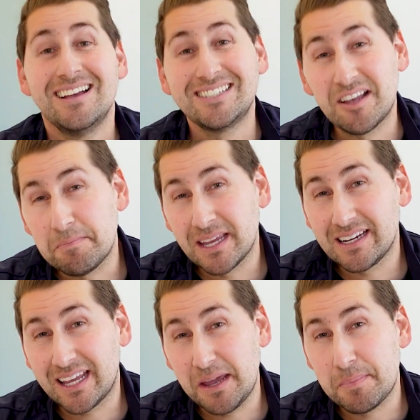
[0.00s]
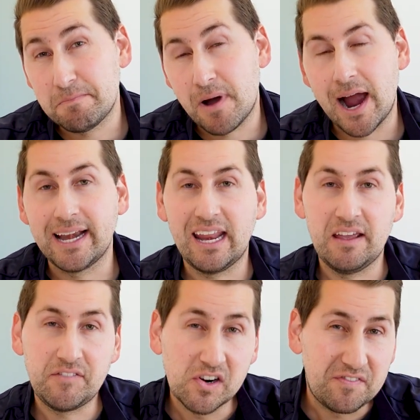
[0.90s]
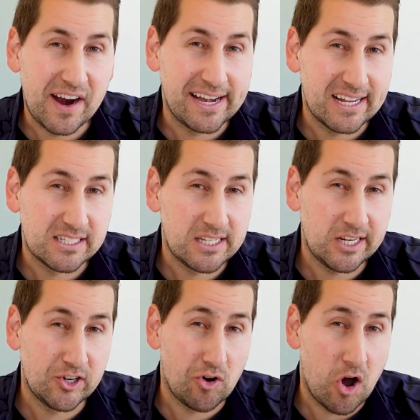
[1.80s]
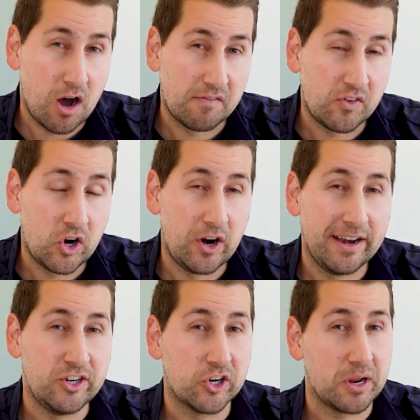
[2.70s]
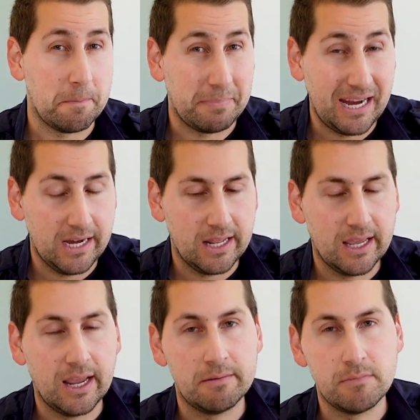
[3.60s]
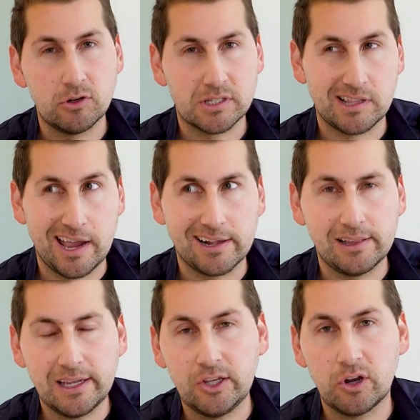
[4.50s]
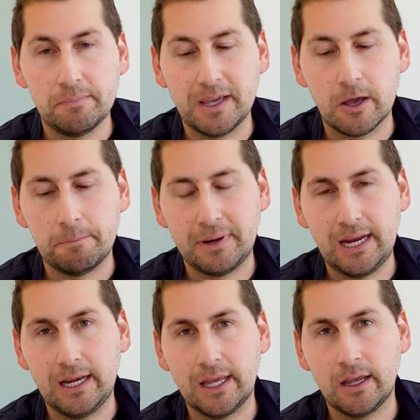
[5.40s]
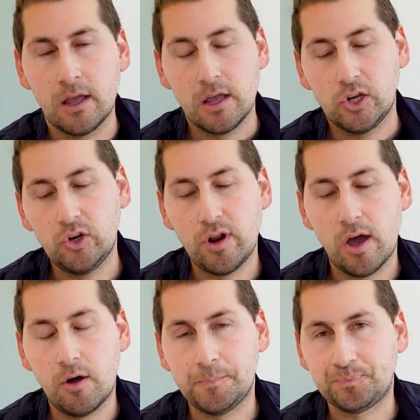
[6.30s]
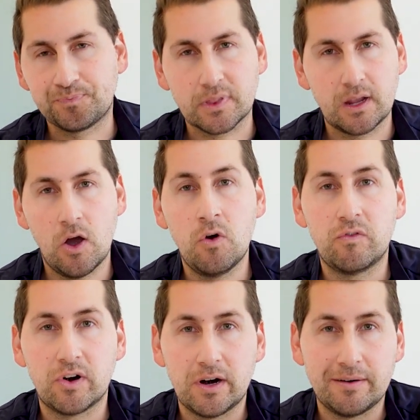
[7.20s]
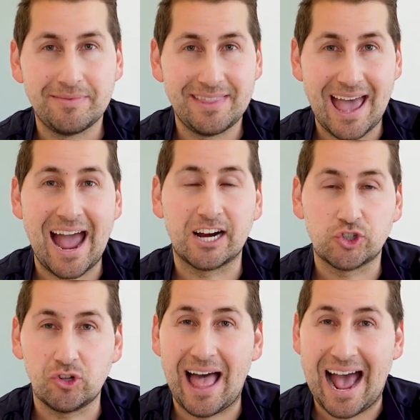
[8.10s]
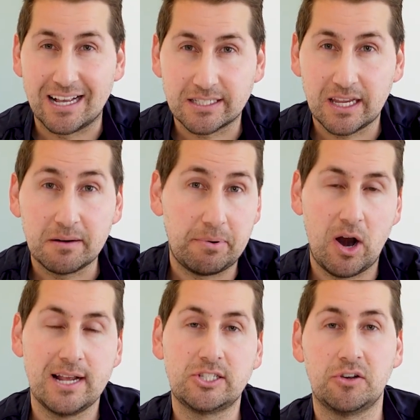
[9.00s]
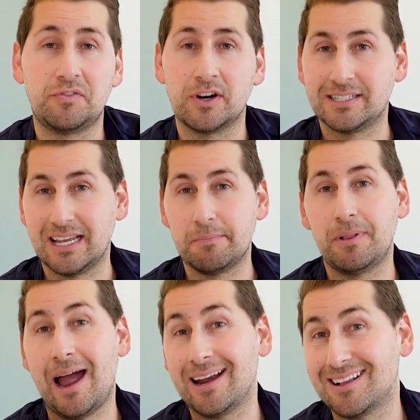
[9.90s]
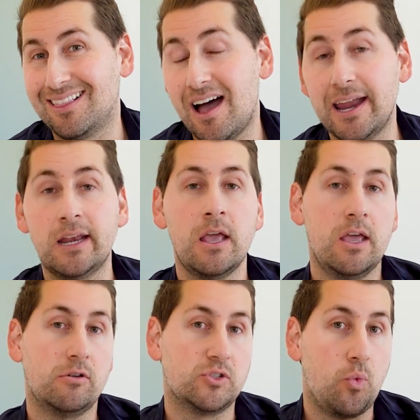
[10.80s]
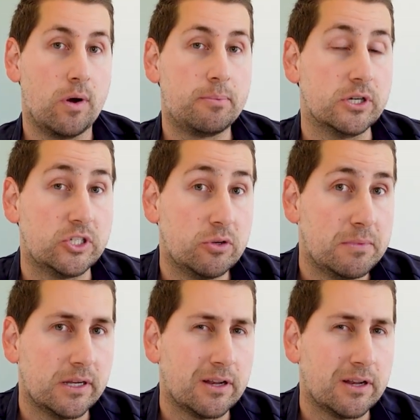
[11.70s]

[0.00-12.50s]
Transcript: Something to keep in mind, if you're financing your offer and you're competing, and most likely you could be competing, over the actual asking price. So for example, I had a client, it was a $1.2 million